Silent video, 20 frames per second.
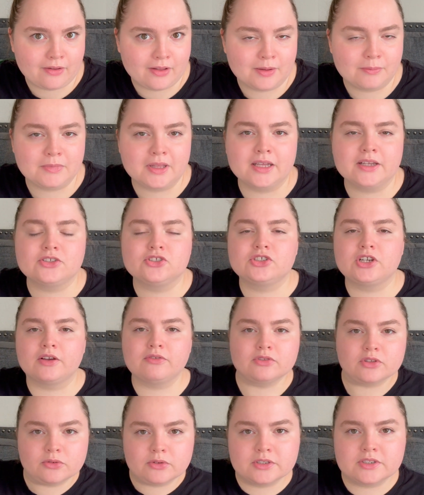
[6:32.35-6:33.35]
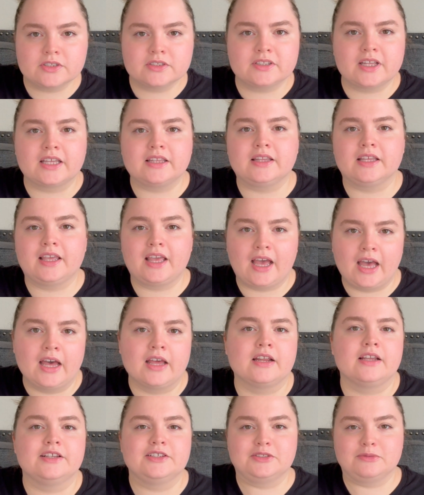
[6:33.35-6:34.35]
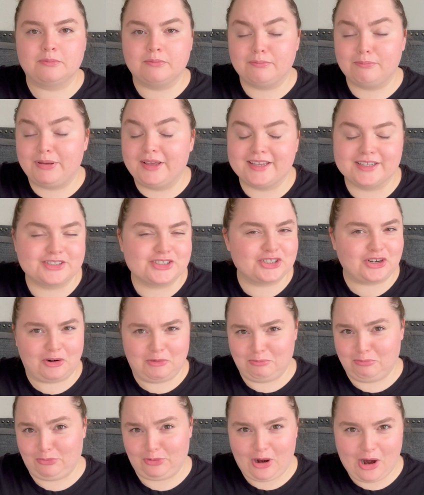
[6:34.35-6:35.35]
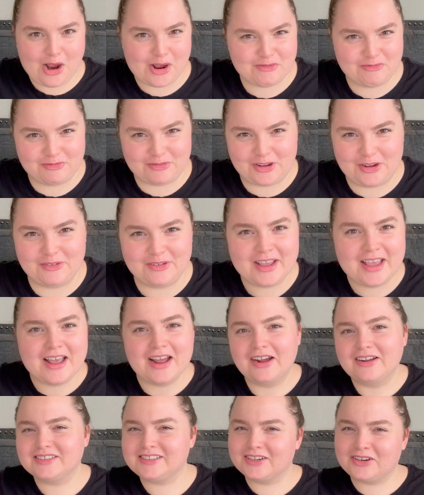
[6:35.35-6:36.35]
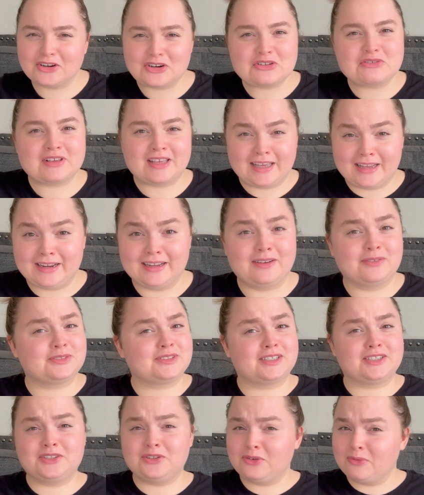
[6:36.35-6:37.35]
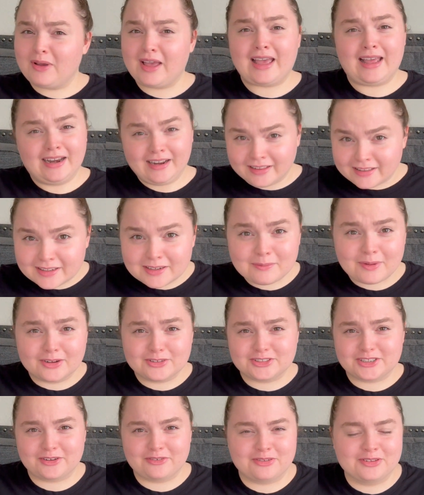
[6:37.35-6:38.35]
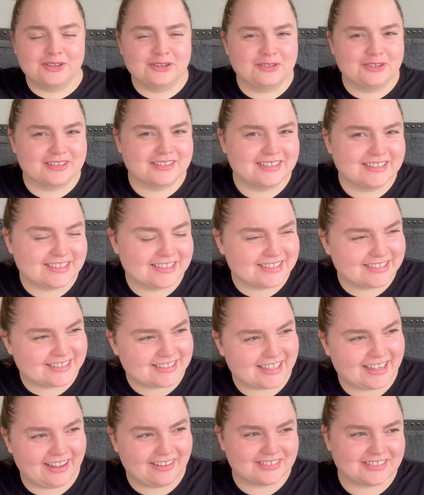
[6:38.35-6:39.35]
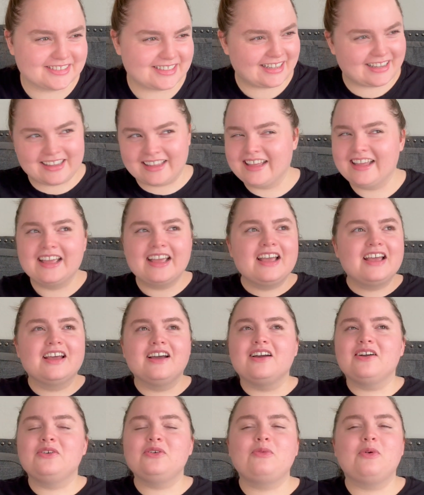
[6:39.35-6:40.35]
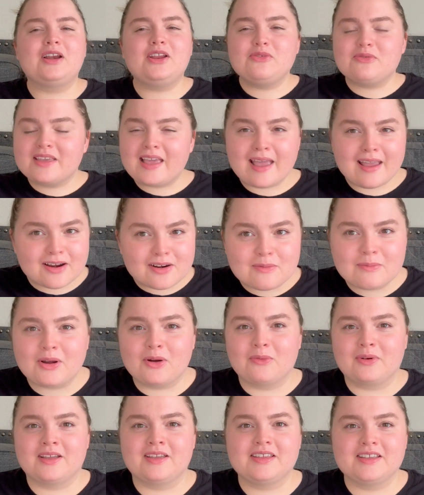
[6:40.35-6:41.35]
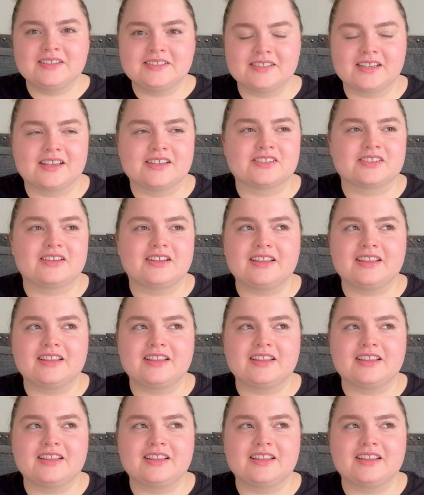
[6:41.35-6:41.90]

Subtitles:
I'm like, Jeff Lewis is like the cattiest bitch on Bravo. I was like, are you kidding? I was like, do you know anything about Jeff Lewis? I was like, why do you care about what he says?